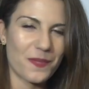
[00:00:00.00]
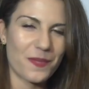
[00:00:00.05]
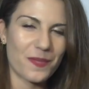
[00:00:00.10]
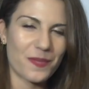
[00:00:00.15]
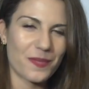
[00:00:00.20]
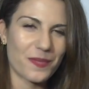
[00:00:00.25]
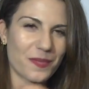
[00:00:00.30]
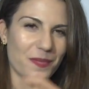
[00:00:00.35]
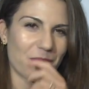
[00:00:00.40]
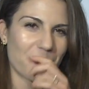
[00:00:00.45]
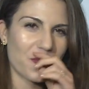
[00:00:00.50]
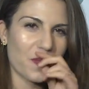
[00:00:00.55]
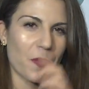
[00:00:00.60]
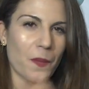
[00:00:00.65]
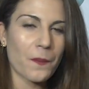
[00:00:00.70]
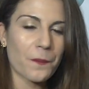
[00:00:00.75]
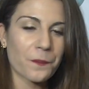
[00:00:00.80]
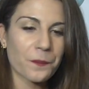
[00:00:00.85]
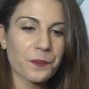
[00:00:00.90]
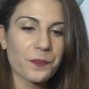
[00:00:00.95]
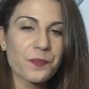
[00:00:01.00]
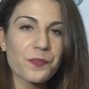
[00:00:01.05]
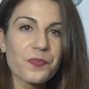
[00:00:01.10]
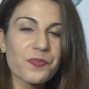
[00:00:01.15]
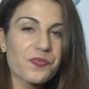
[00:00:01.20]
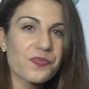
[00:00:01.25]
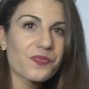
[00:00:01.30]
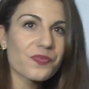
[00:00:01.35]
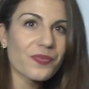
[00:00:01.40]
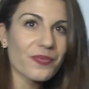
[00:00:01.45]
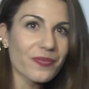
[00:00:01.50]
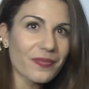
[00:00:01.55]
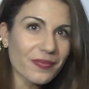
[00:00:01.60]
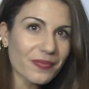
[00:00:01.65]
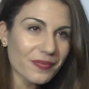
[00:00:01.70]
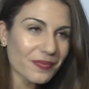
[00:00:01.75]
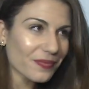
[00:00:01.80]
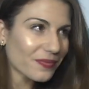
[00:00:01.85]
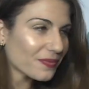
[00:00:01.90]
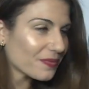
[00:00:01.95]

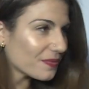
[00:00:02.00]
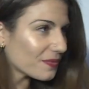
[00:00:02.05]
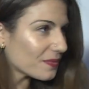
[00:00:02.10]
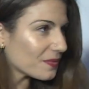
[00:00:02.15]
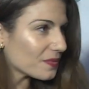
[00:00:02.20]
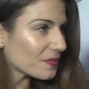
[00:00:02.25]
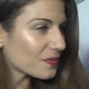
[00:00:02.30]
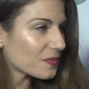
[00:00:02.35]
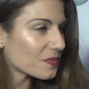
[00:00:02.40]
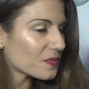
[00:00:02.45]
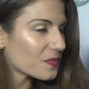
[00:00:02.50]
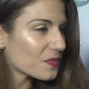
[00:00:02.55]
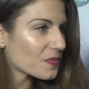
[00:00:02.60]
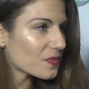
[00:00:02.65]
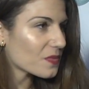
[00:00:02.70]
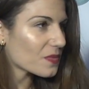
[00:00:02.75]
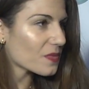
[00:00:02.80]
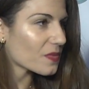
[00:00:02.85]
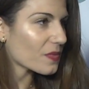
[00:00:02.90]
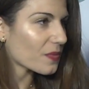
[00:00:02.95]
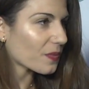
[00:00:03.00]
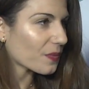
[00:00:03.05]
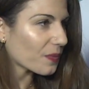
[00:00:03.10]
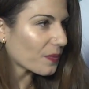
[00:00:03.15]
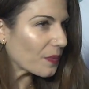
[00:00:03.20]
This person isn't speaking.